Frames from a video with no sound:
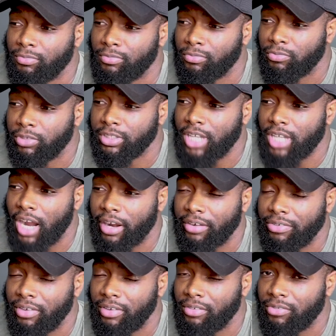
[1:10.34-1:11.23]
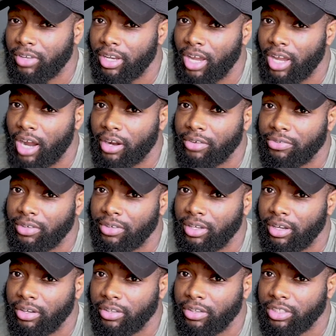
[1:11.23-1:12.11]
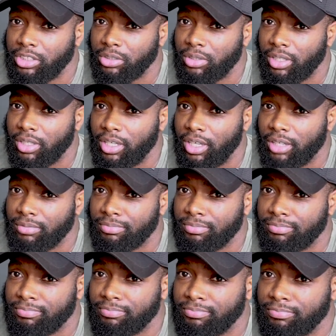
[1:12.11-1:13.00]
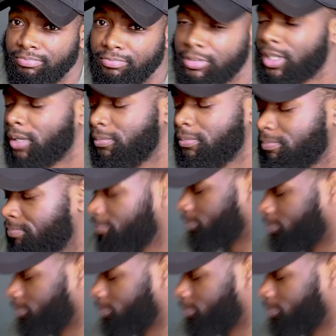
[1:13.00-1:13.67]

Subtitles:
photography and videography gear that you can get. So